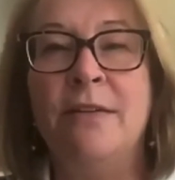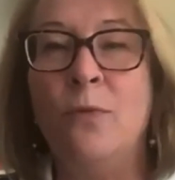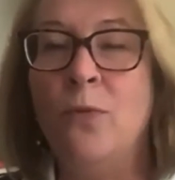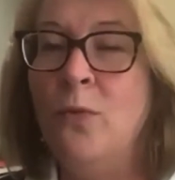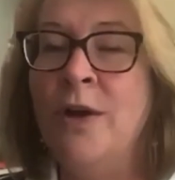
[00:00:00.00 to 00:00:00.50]

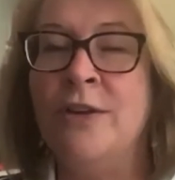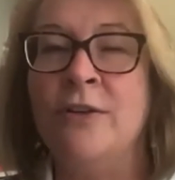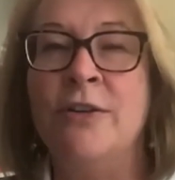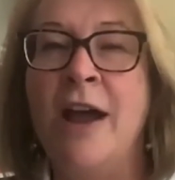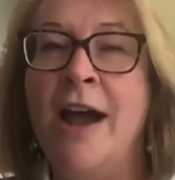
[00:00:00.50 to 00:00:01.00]

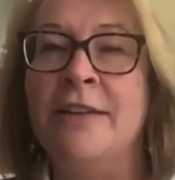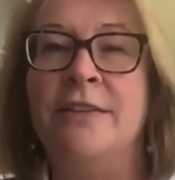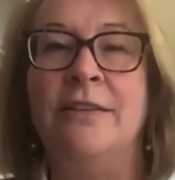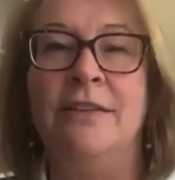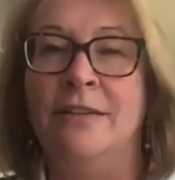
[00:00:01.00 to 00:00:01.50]
whether or not,
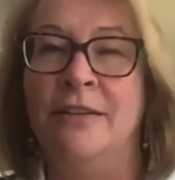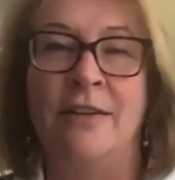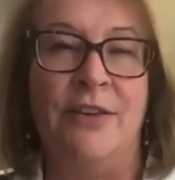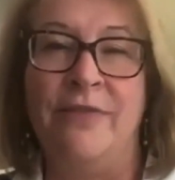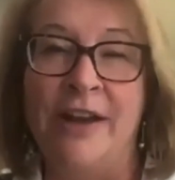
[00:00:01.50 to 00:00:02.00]
the
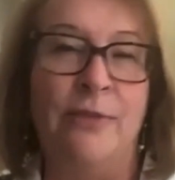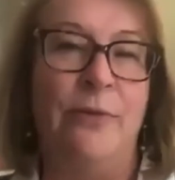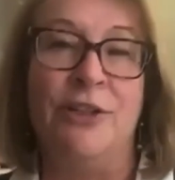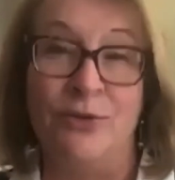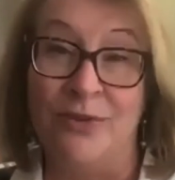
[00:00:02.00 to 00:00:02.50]

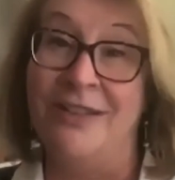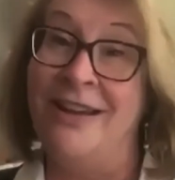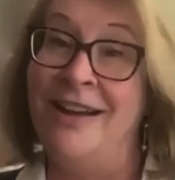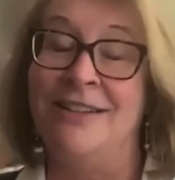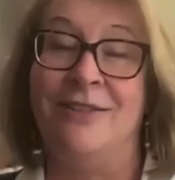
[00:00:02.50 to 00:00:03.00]
evacuation was
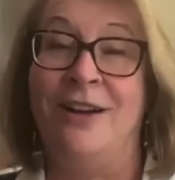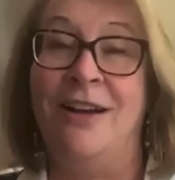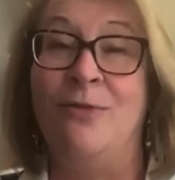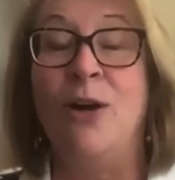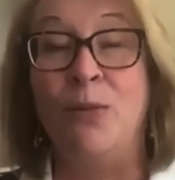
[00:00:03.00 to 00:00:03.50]
not
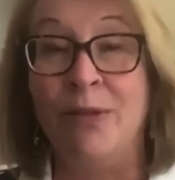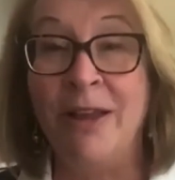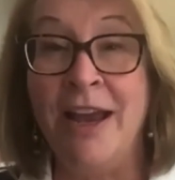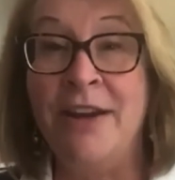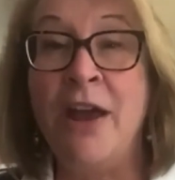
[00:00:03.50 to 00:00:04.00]
well
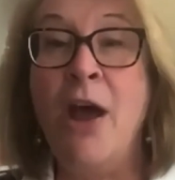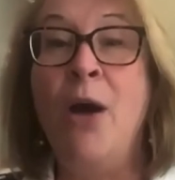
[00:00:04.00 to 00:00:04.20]
planned,